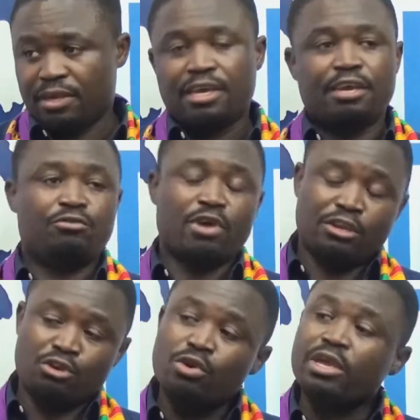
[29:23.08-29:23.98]
If you're
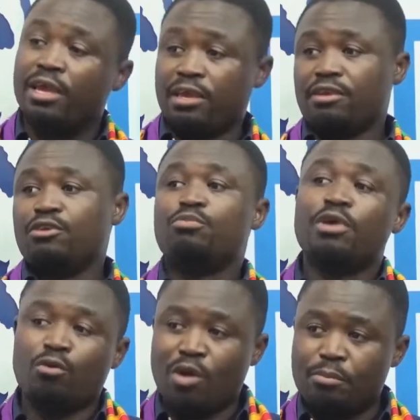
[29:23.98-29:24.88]
in UK, you
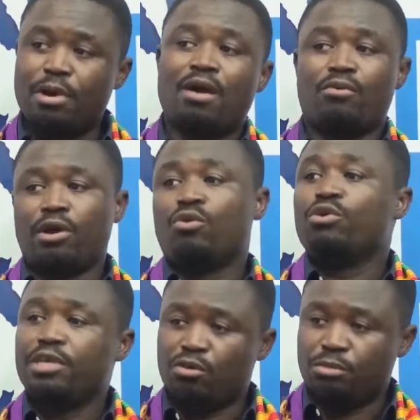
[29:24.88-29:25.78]
pay £1. A
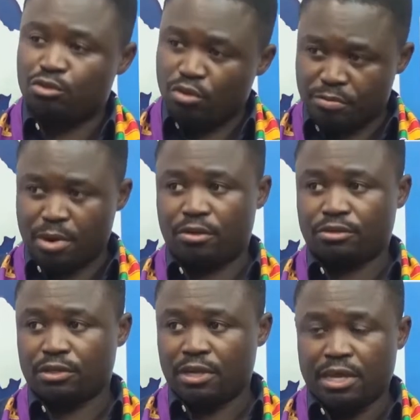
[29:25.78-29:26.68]
whole year will be
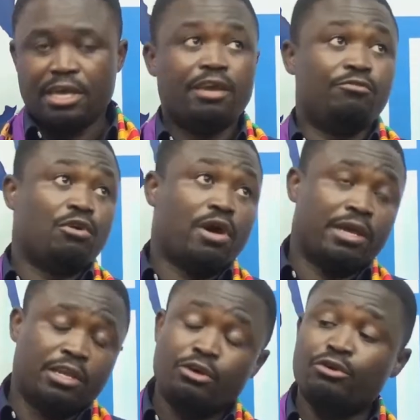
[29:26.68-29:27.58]
£12. If you are
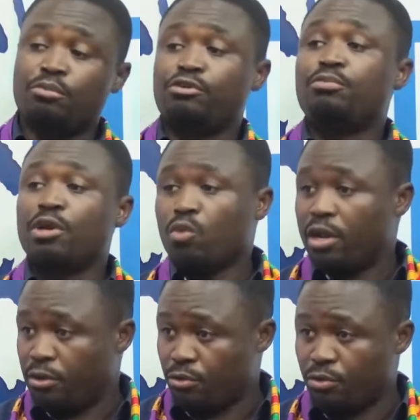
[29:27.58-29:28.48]
in Europe, you pay
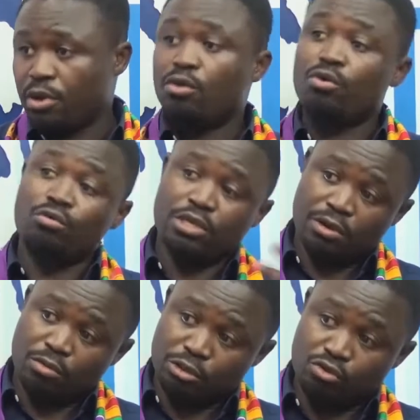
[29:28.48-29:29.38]
€1. A whole
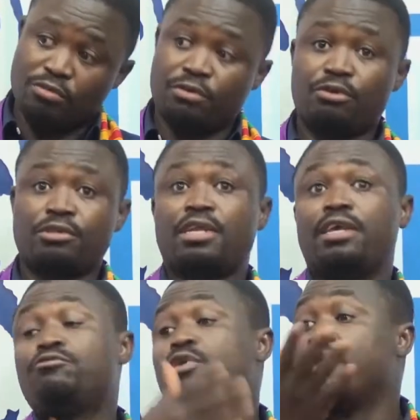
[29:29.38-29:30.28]
year will be 12 euros. And
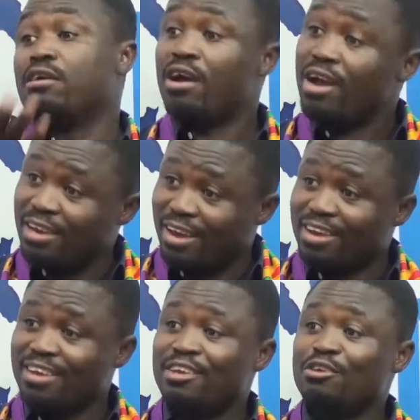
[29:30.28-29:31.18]
if you are in Ghana,
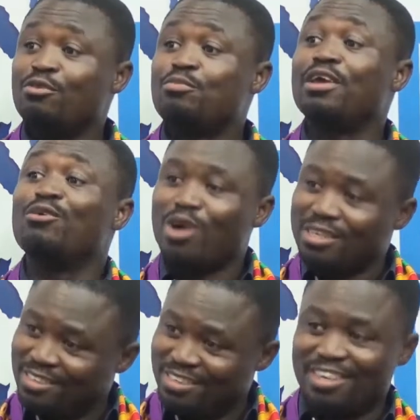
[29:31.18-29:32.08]
you pay
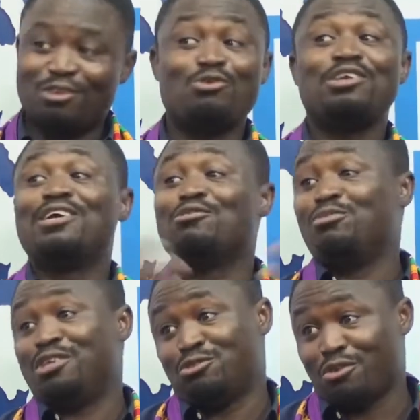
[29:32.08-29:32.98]
1 cedi. A whole year will
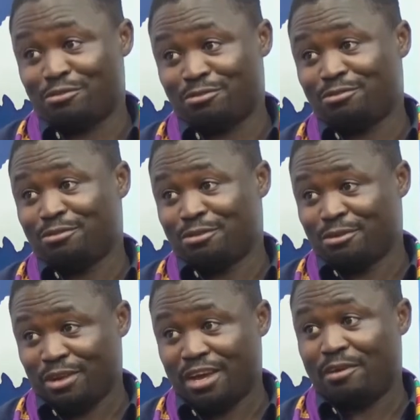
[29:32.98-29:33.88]
be 12
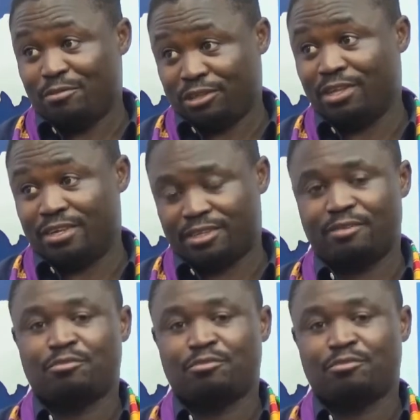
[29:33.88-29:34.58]
cedis.